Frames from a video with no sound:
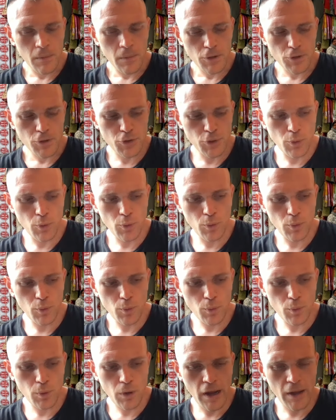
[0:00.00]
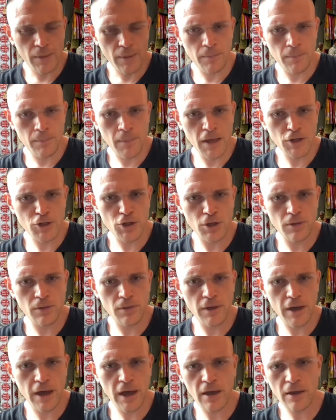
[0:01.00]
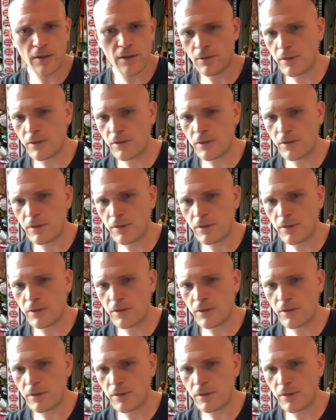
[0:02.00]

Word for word: So I mentioned that